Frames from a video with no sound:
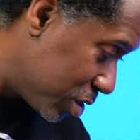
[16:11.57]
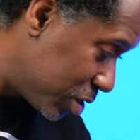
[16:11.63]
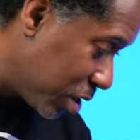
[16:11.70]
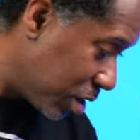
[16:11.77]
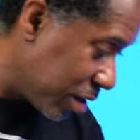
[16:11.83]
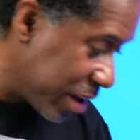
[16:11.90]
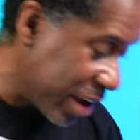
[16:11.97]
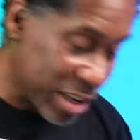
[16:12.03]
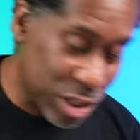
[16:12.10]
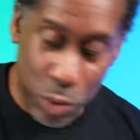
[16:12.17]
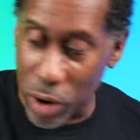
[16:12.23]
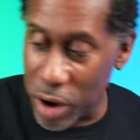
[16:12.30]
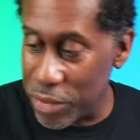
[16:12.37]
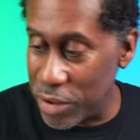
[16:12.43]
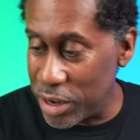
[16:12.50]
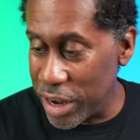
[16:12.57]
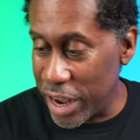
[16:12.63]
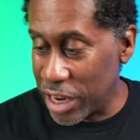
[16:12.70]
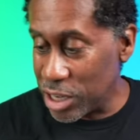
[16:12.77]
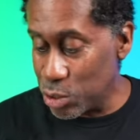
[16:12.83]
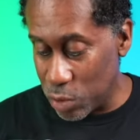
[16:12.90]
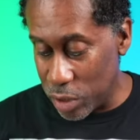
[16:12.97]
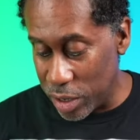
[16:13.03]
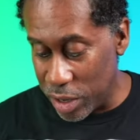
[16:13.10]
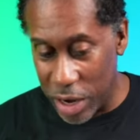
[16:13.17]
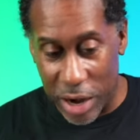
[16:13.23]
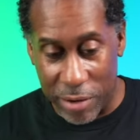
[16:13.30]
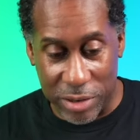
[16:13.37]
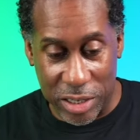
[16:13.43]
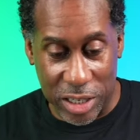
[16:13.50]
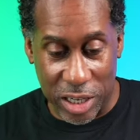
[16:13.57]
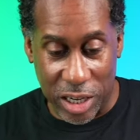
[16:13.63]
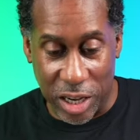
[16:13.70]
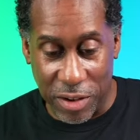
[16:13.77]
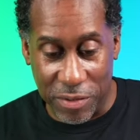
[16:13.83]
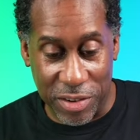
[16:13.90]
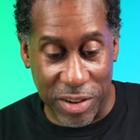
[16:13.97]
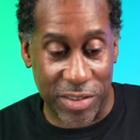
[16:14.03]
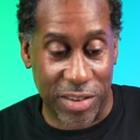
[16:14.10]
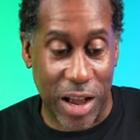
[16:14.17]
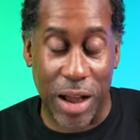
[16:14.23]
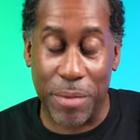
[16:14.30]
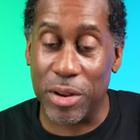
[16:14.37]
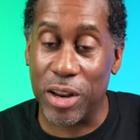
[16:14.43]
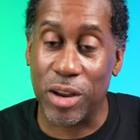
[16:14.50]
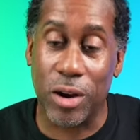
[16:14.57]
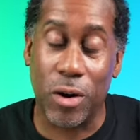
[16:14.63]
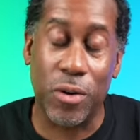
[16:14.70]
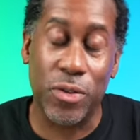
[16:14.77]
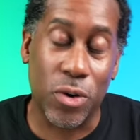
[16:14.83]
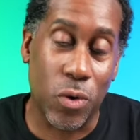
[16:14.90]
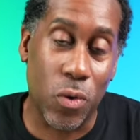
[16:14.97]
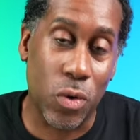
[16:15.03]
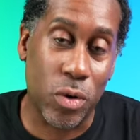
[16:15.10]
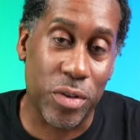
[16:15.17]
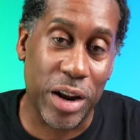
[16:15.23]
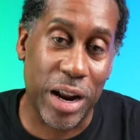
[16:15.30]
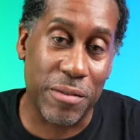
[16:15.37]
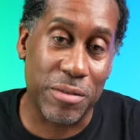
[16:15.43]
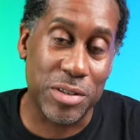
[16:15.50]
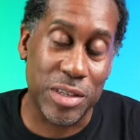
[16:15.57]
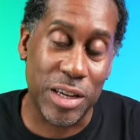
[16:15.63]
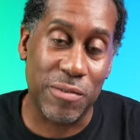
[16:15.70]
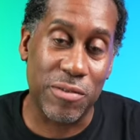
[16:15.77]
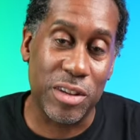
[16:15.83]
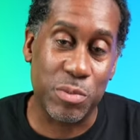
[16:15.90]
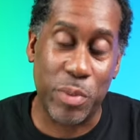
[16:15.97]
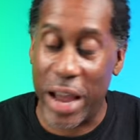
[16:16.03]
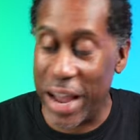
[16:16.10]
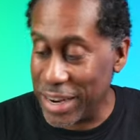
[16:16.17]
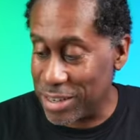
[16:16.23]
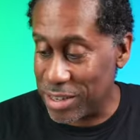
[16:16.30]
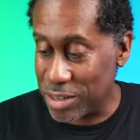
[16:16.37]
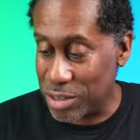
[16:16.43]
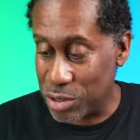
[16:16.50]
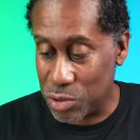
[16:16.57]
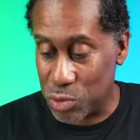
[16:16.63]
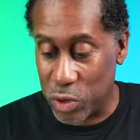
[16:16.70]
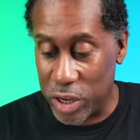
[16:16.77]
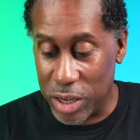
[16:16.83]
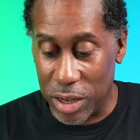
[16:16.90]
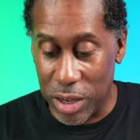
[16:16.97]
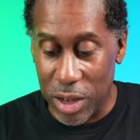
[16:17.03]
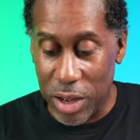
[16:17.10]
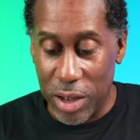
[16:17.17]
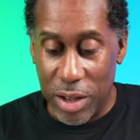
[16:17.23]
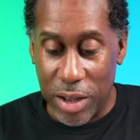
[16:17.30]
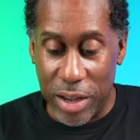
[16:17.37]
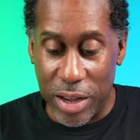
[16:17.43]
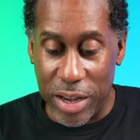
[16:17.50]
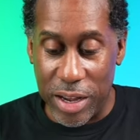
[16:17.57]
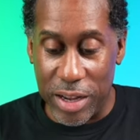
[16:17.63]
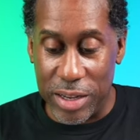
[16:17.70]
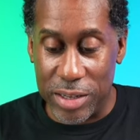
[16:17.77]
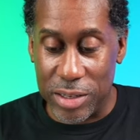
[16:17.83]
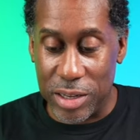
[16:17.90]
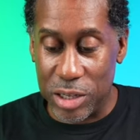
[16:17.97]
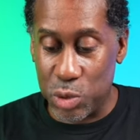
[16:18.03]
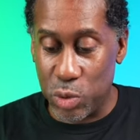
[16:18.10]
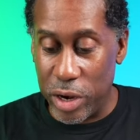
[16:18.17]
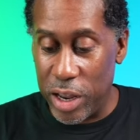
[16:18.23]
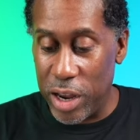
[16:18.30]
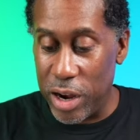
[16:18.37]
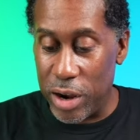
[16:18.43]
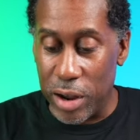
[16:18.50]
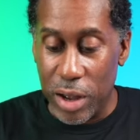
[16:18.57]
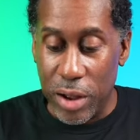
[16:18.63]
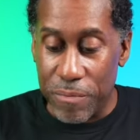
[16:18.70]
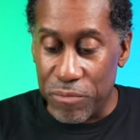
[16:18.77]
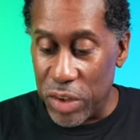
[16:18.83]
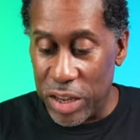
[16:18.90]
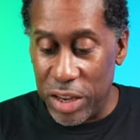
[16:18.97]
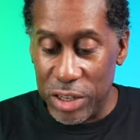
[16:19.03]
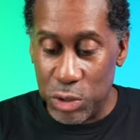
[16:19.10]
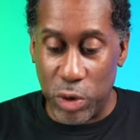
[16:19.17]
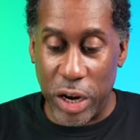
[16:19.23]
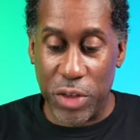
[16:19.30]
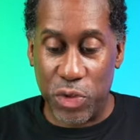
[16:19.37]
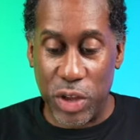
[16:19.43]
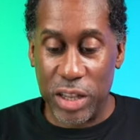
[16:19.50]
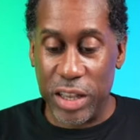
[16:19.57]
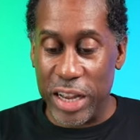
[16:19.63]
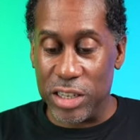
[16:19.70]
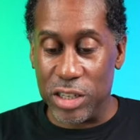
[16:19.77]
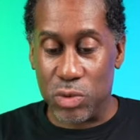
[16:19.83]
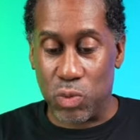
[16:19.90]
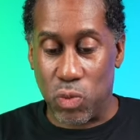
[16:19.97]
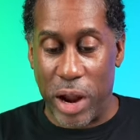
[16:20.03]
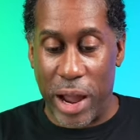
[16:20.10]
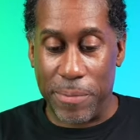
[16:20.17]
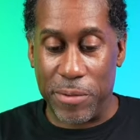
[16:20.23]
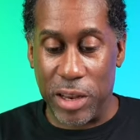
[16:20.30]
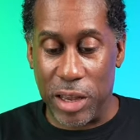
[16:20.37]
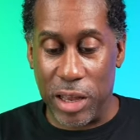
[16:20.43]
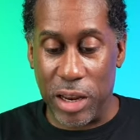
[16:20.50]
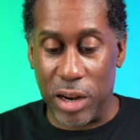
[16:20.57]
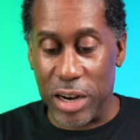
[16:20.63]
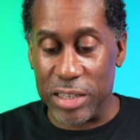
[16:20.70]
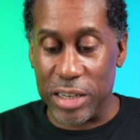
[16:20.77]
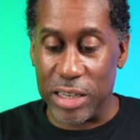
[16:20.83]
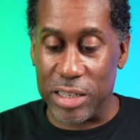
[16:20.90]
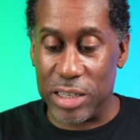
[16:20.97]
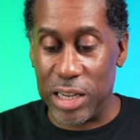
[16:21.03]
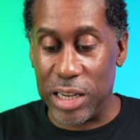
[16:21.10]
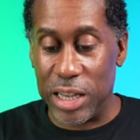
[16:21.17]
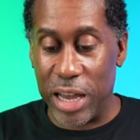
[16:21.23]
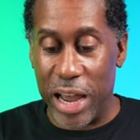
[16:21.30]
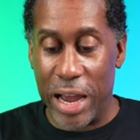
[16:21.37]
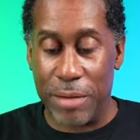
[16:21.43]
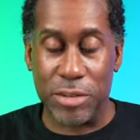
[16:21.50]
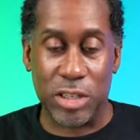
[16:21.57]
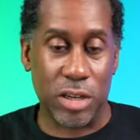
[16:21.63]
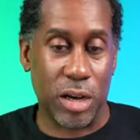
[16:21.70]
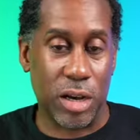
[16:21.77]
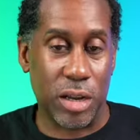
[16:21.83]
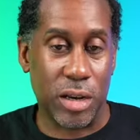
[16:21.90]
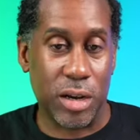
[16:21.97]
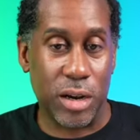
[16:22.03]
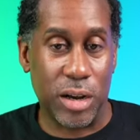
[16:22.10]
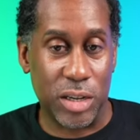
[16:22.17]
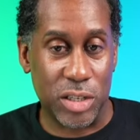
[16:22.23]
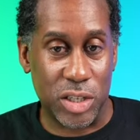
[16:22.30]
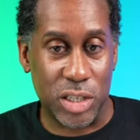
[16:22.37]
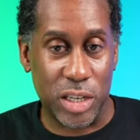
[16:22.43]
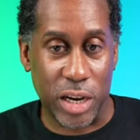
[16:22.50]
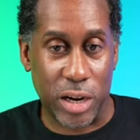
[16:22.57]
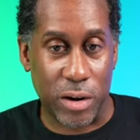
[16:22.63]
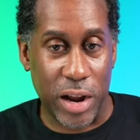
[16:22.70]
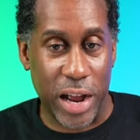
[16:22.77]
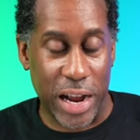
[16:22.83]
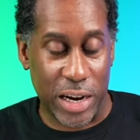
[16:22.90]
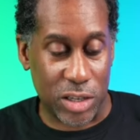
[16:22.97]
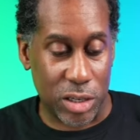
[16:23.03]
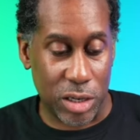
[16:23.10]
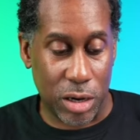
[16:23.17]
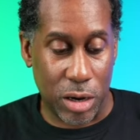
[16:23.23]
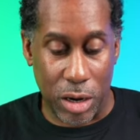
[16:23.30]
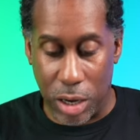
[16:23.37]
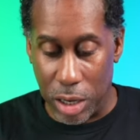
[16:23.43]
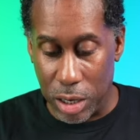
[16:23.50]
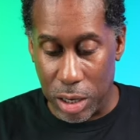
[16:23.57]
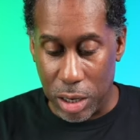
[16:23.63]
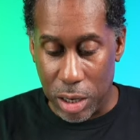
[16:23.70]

to the next one. The next one that I received, since I'm gonna go in the order that I received these packages this week, is this one here. And this one, I think they just wrapped it in here because I see the Amazon uh, sticker actually on